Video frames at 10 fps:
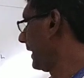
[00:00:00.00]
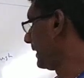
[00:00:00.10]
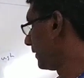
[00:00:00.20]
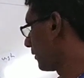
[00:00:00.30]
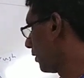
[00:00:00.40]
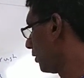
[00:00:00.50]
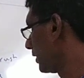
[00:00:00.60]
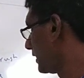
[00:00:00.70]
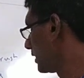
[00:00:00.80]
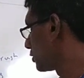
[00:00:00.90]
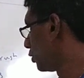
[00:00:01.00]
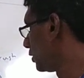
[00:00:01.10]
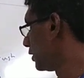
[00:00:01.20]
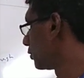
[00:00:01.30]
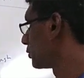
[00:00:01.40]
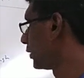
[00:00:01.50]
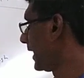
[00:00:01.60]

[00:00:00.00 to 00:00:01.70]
end of coil here soldered also.